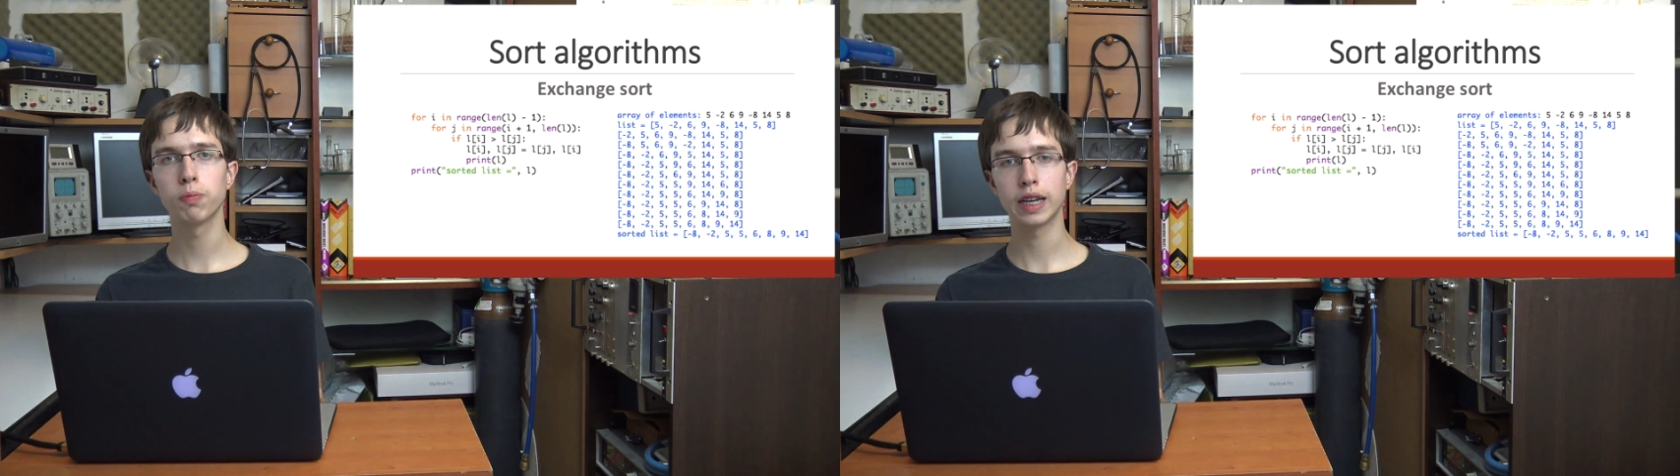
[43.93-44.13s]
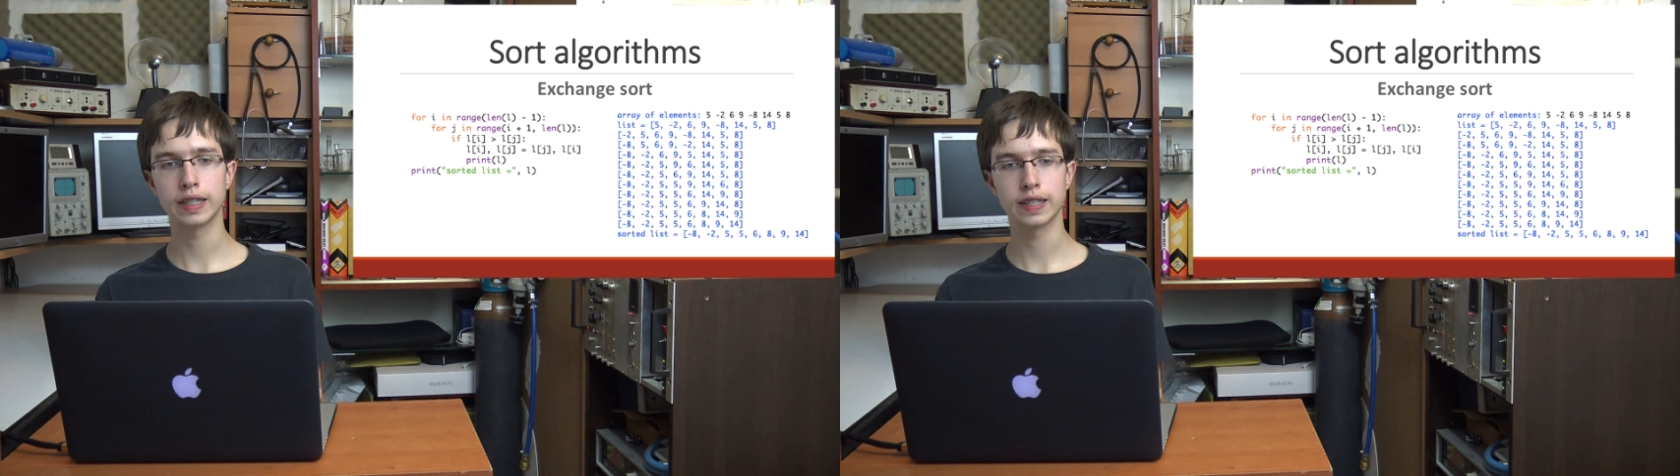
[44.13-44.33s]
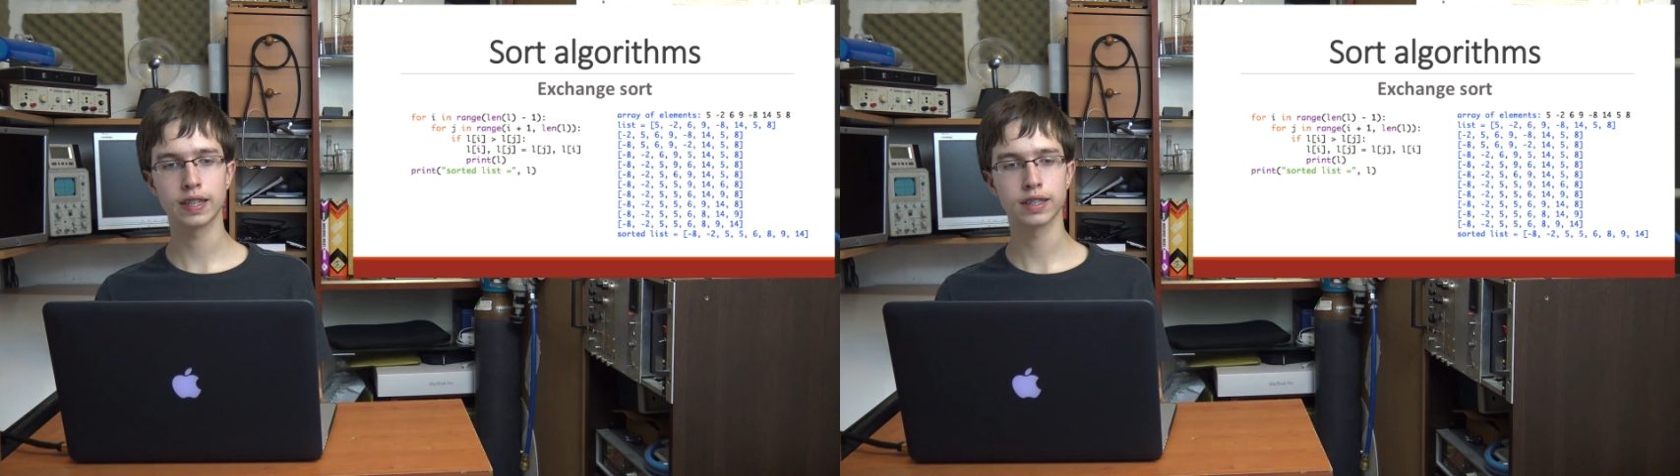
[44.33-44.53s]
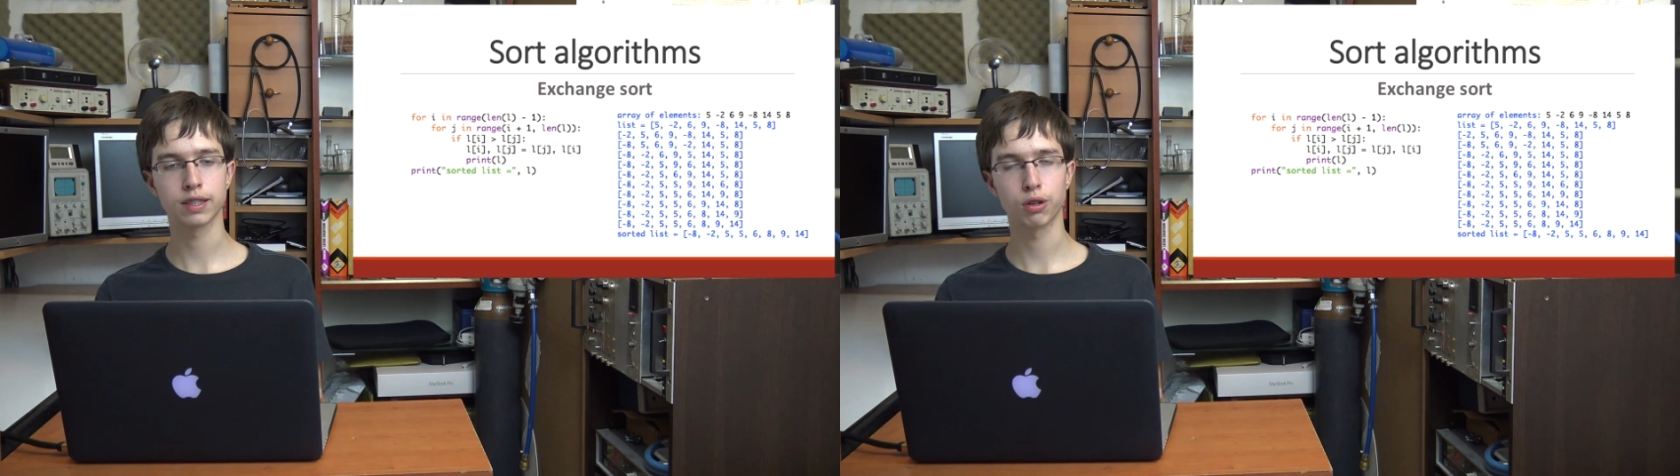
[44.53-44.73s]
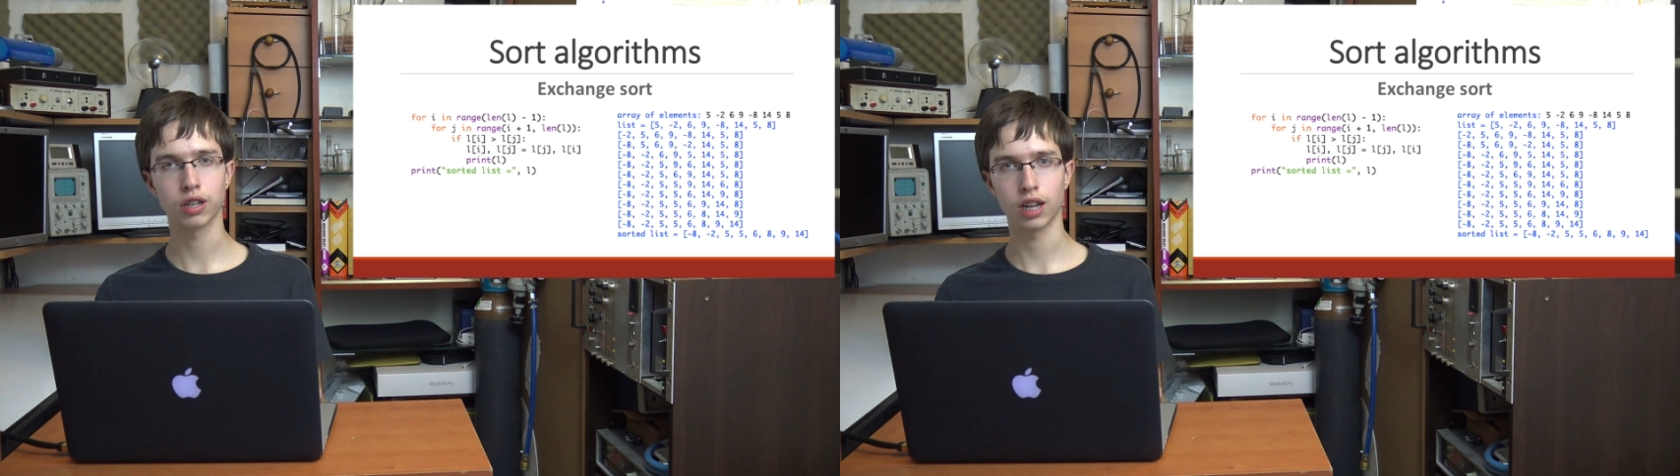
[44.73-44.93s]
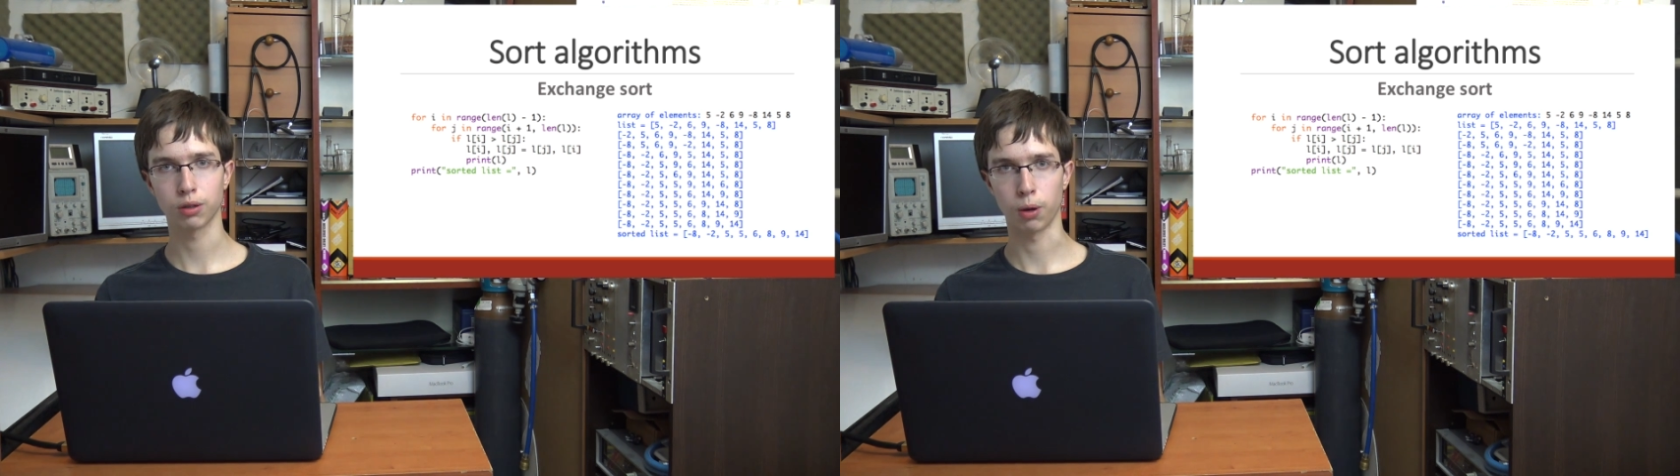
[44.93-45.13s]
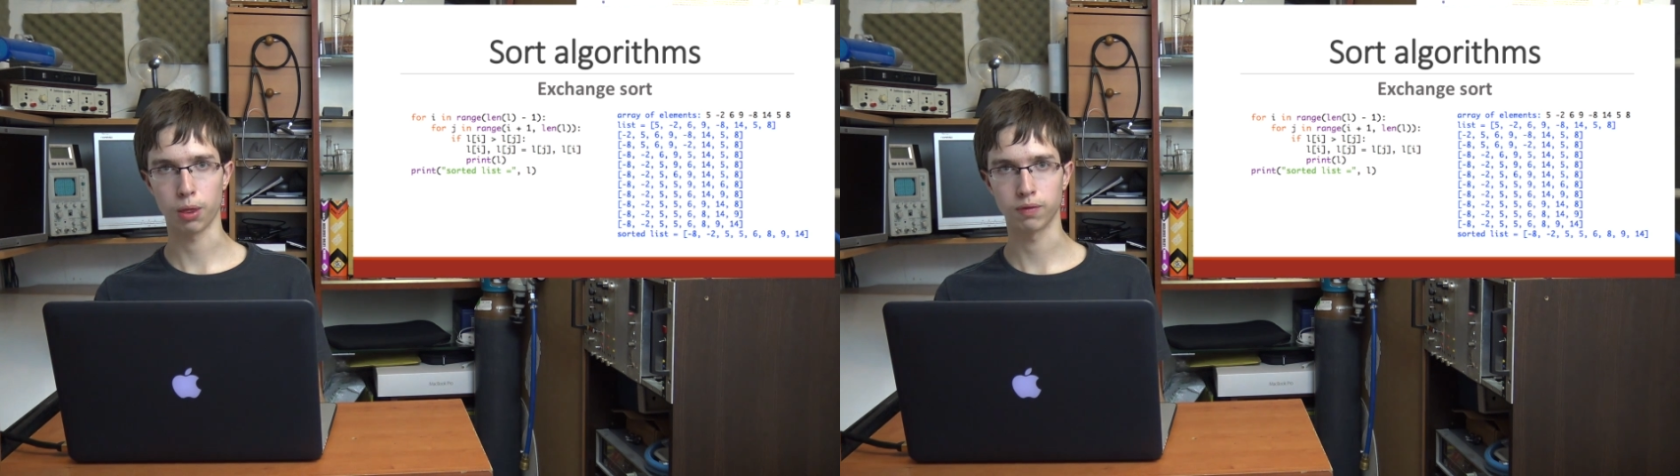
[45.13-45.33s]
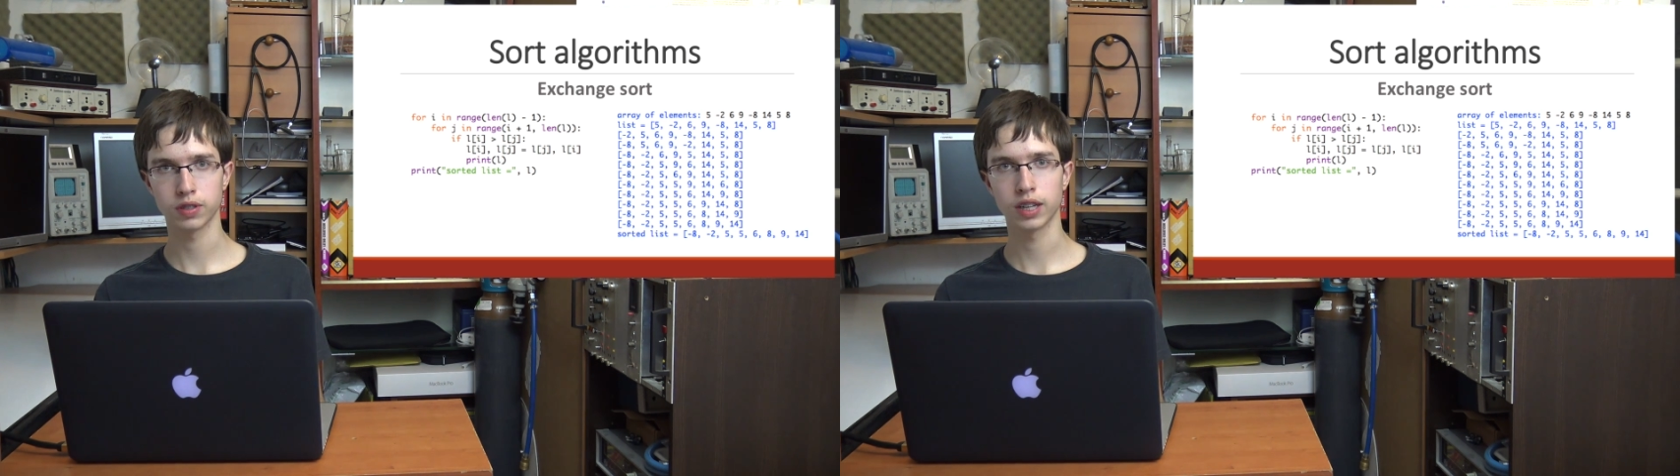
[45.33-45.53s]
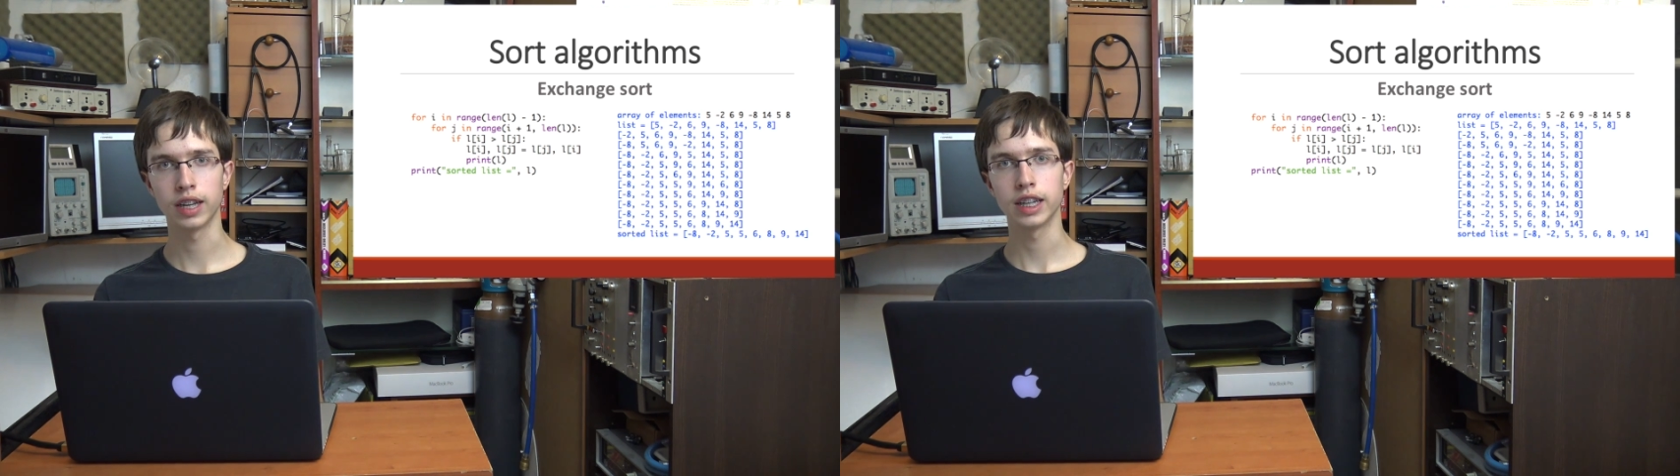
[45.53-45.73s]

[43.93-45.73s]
basic sort algorithms,